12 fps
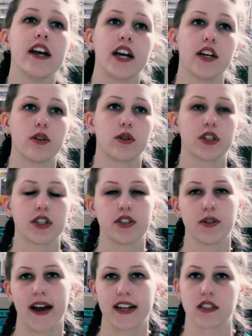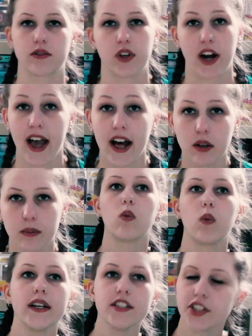in order to ask for help.
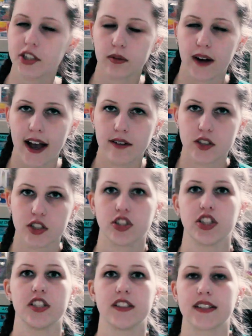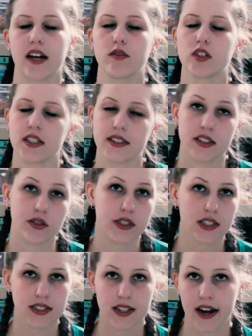When she arrives, she discovers a
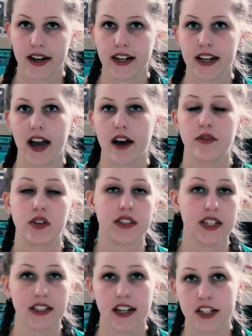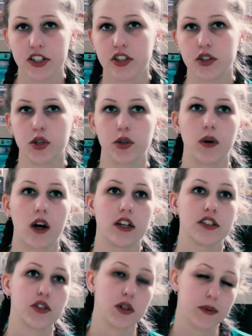secret society of teenagers who
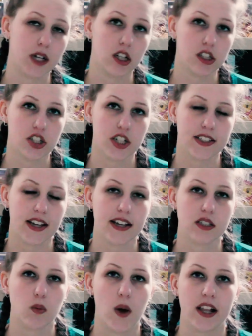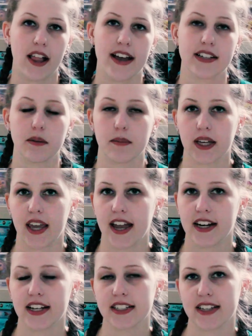are scriptologists as well as
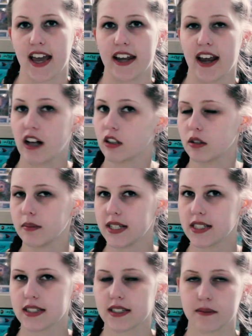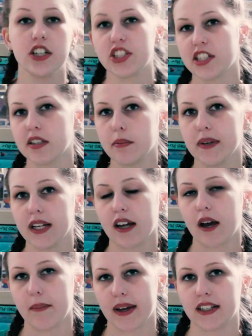mechanics and alchemists. She ends up meeting
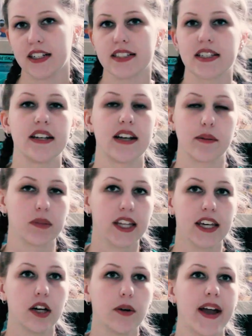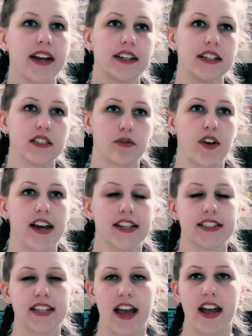a mechanist named Leo and his
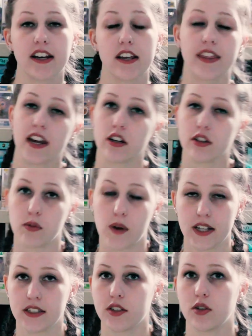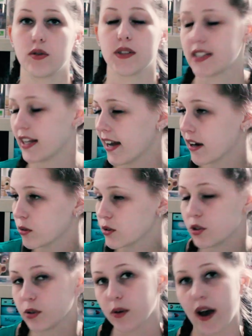friends, and they are the ones who set out
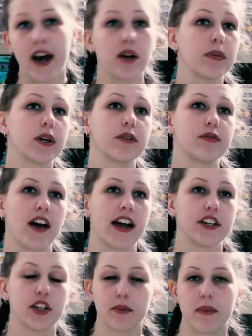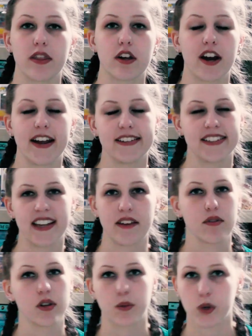to help her find her mother and
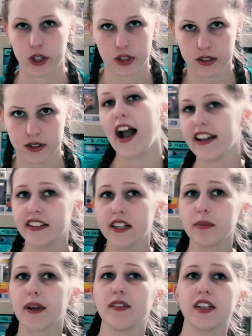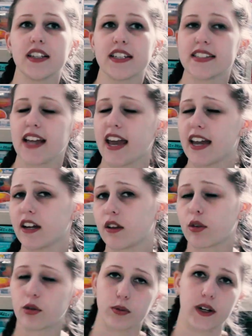save the world. I ended up giving this a
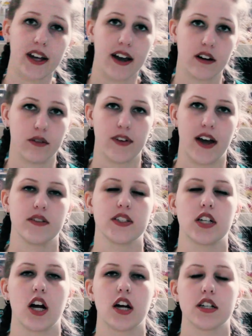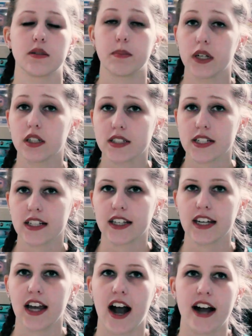3 out of 5 stars.
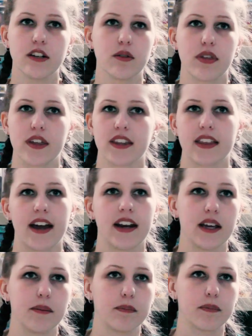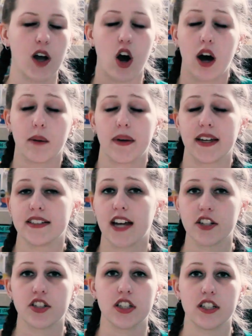Personally, I don't think that it caught my
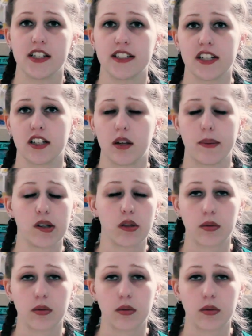attention until about